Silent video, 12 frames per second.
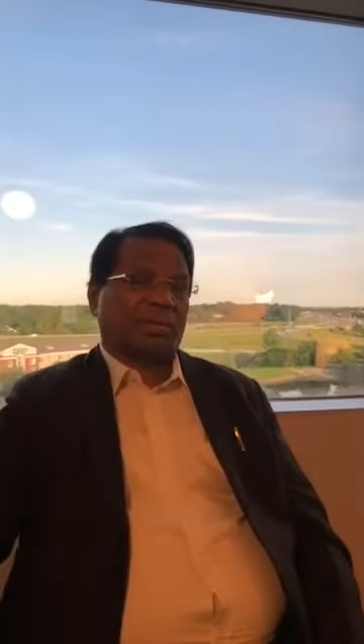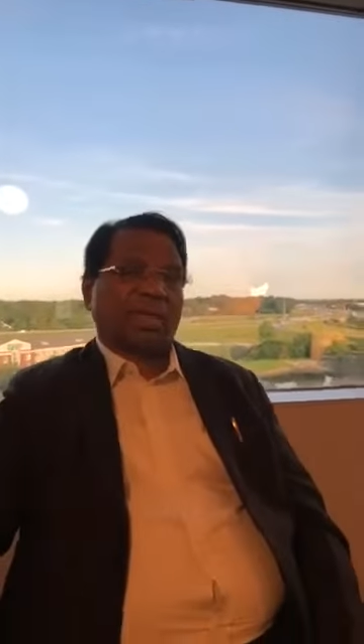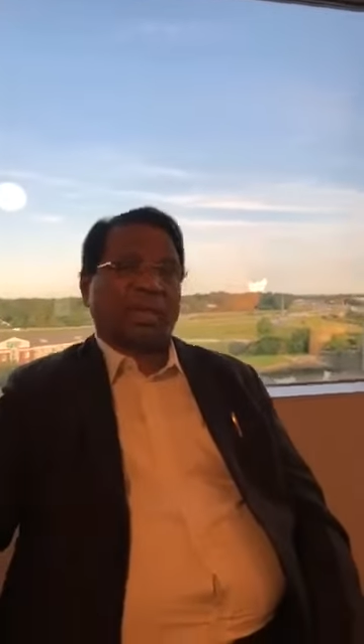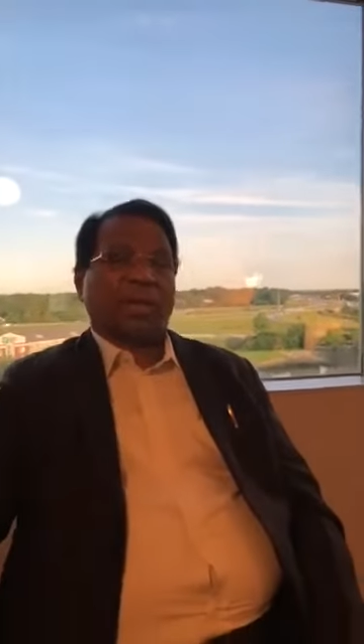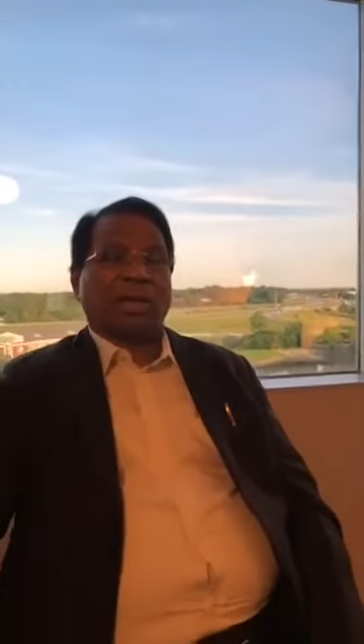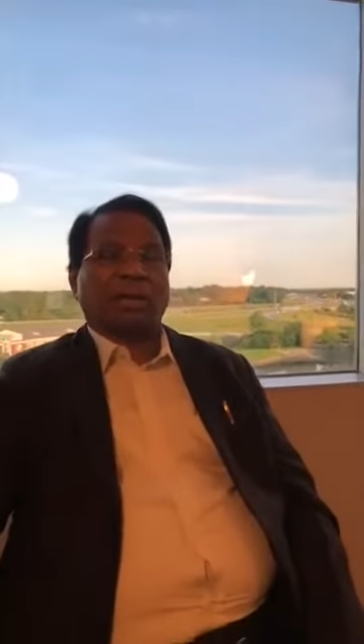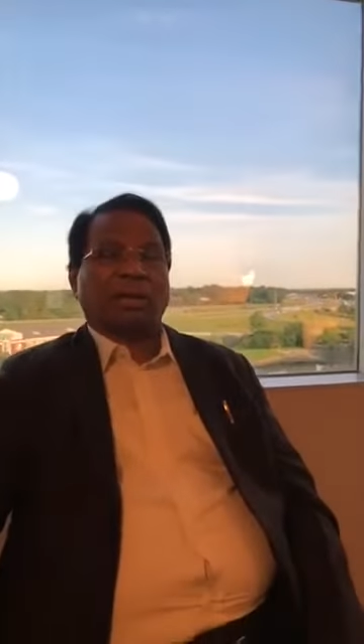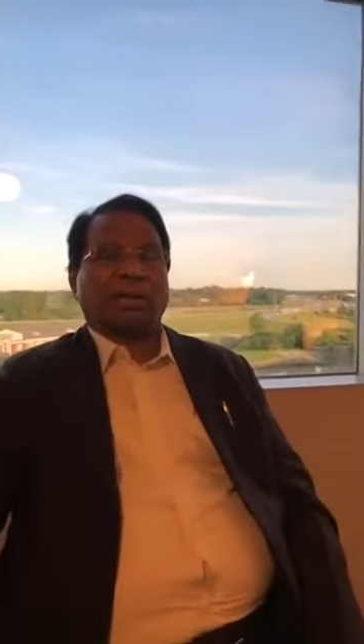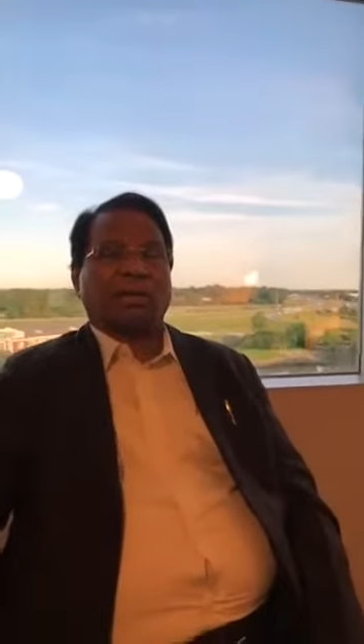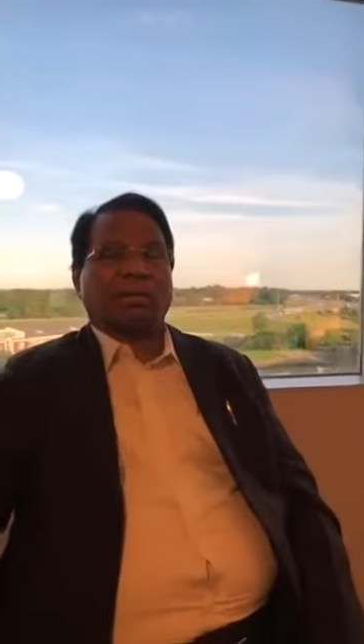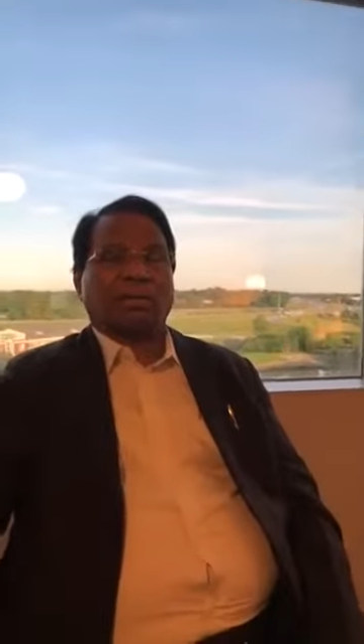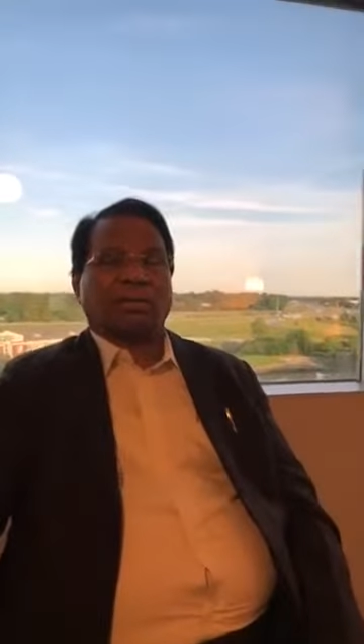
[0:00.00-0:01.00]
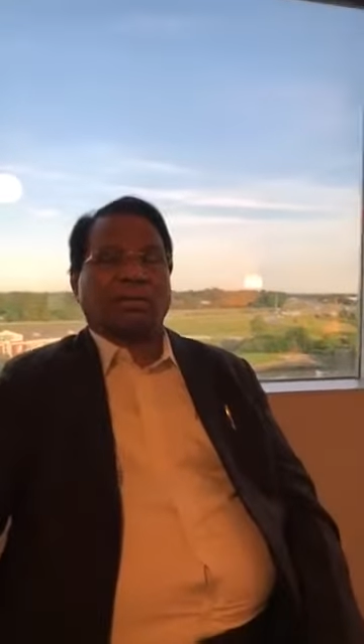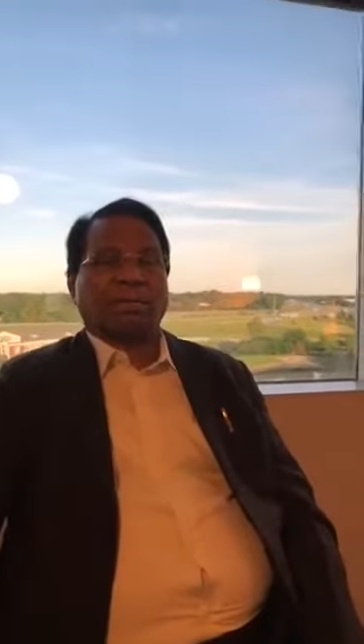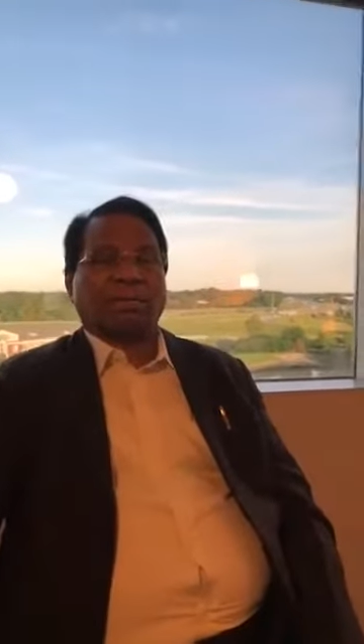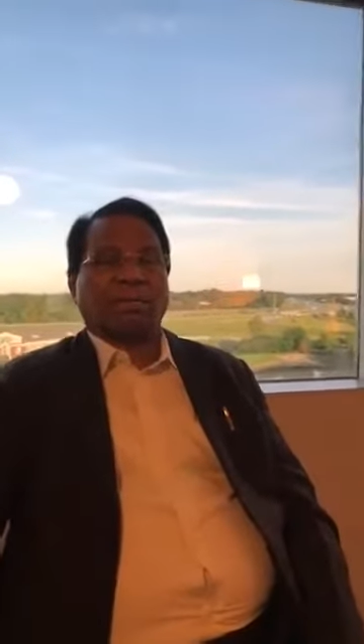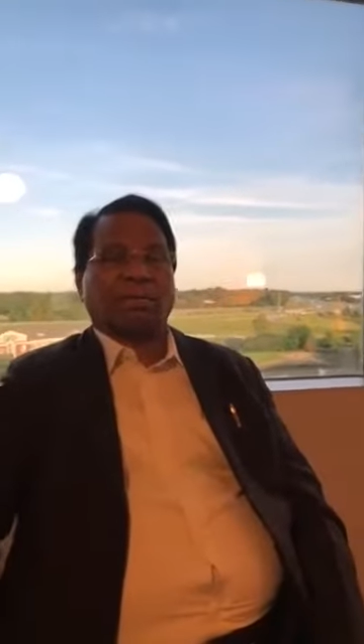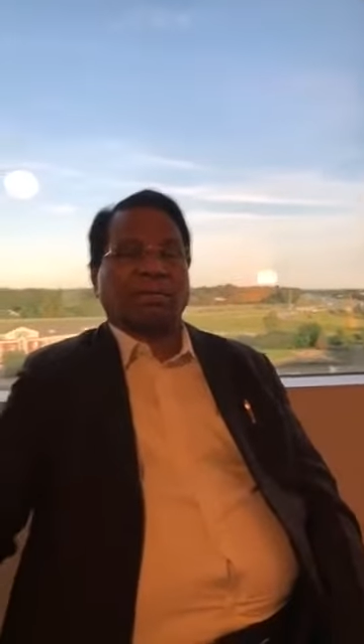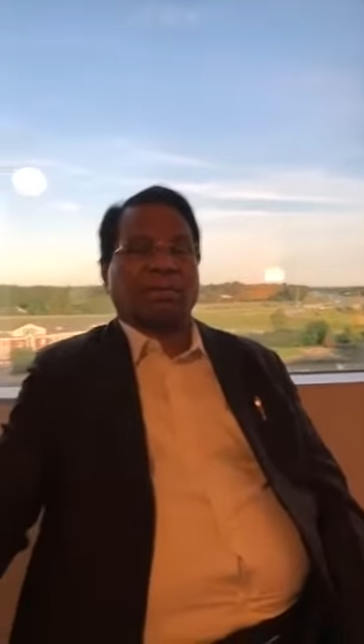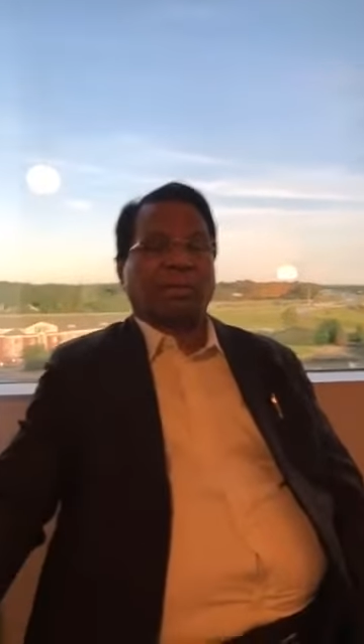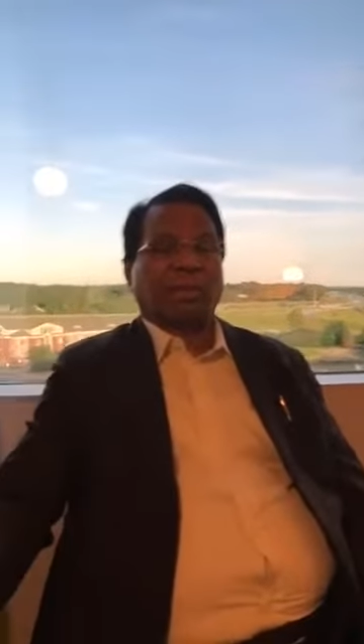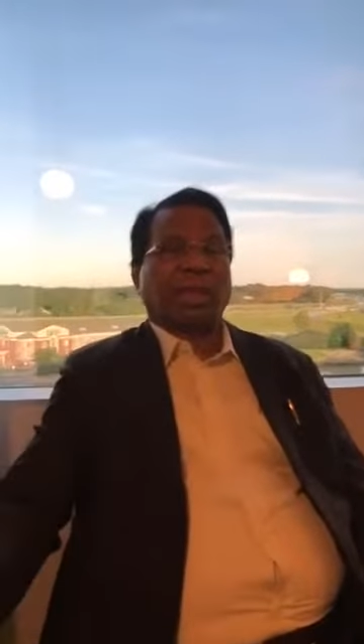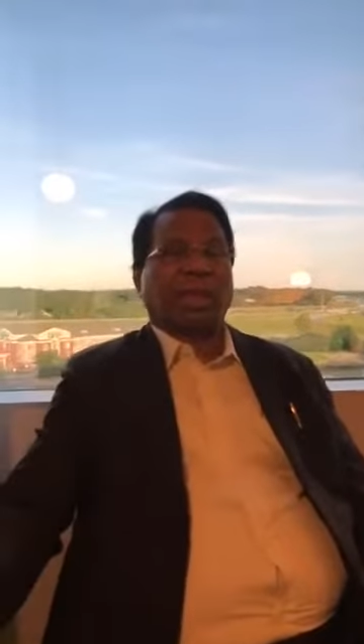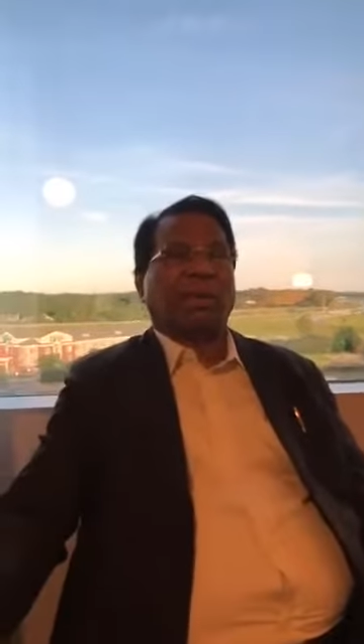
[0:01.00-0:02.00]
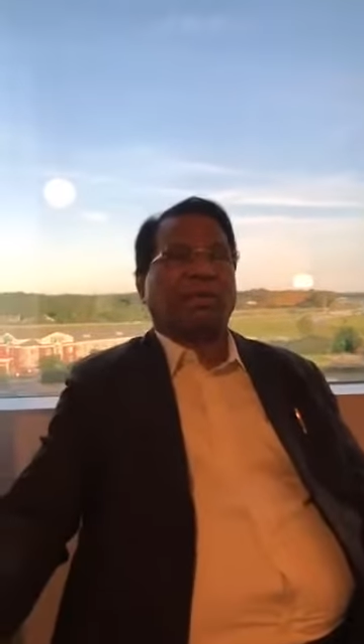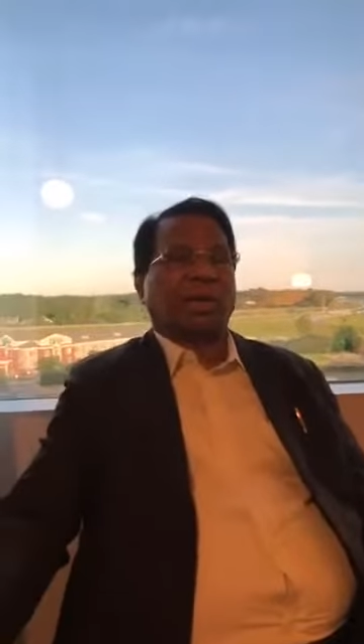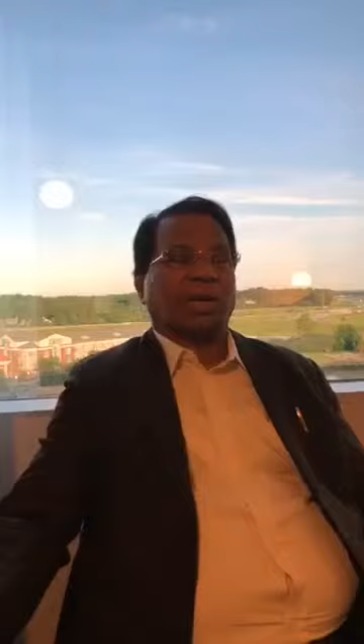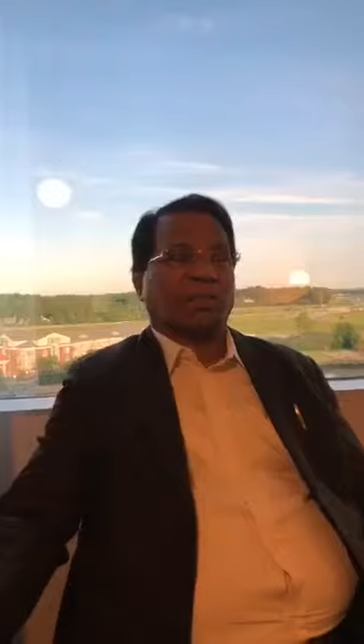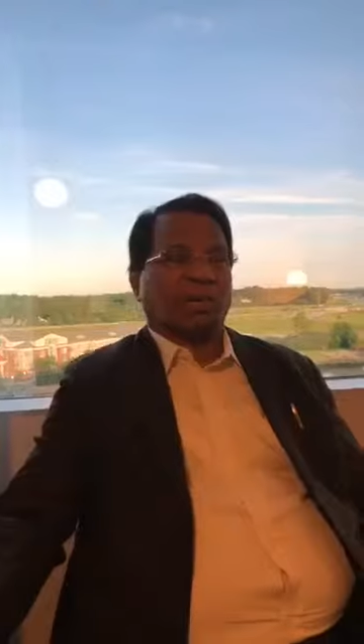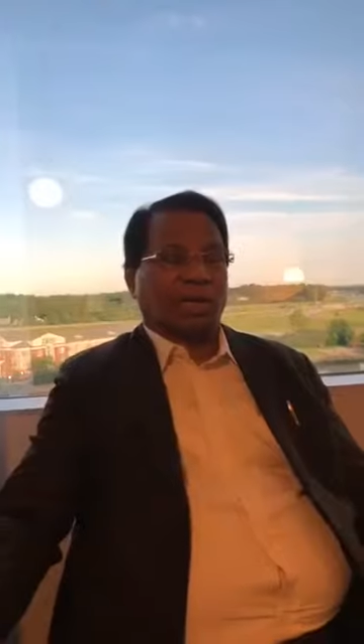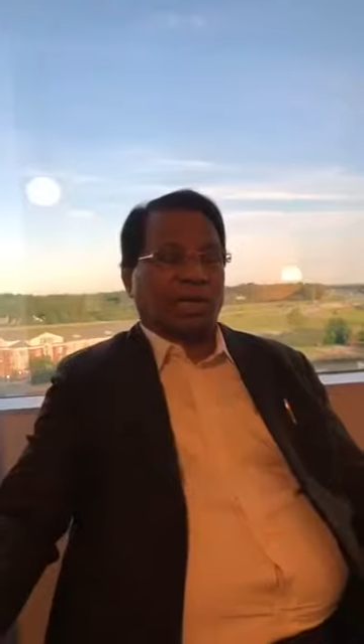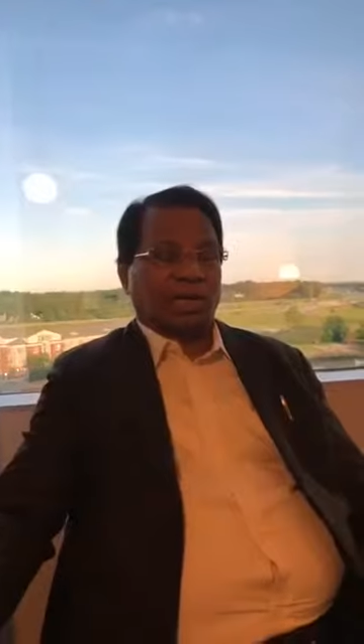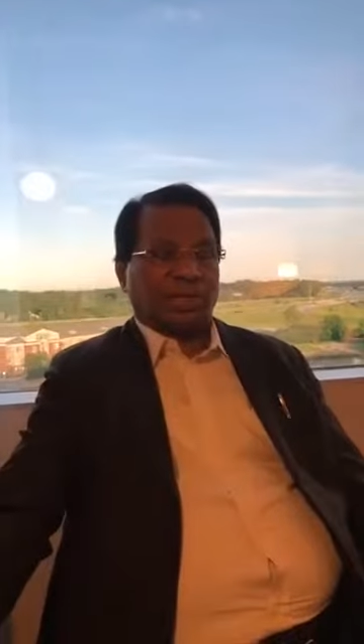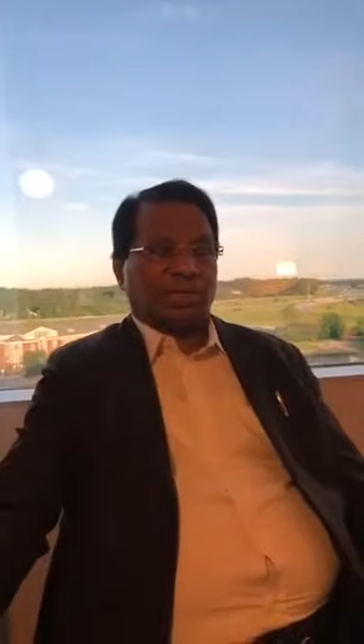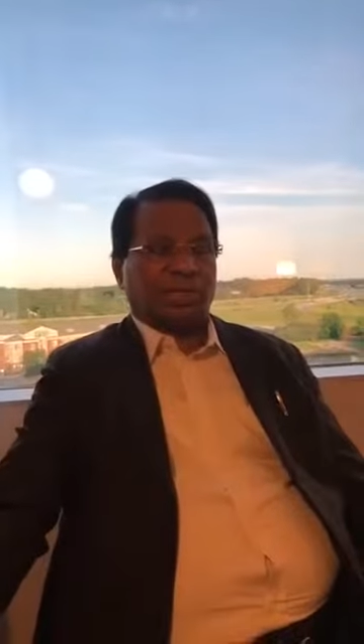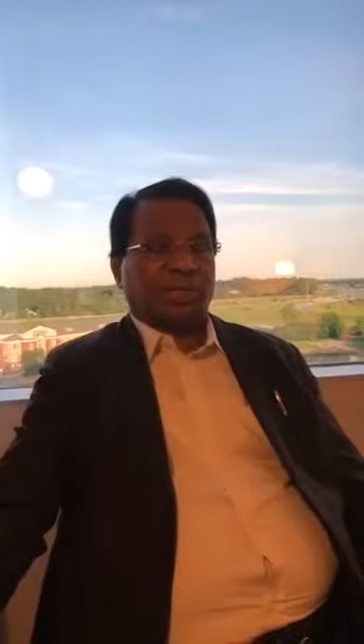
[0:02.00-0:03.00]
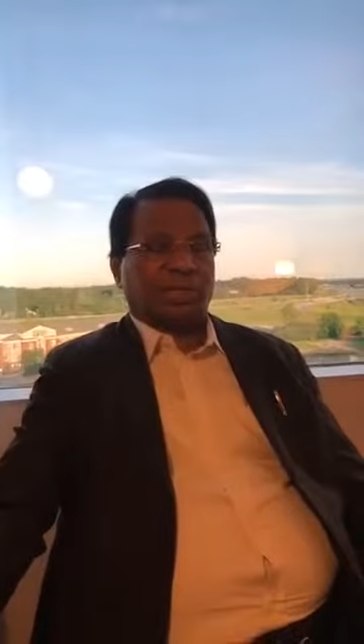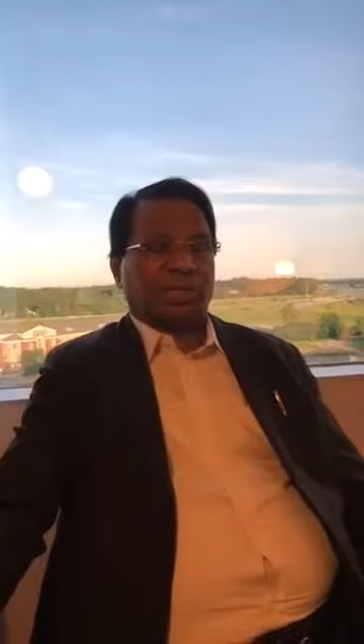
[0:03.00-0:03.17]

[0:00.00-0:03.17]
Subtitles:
There, they have an advantage.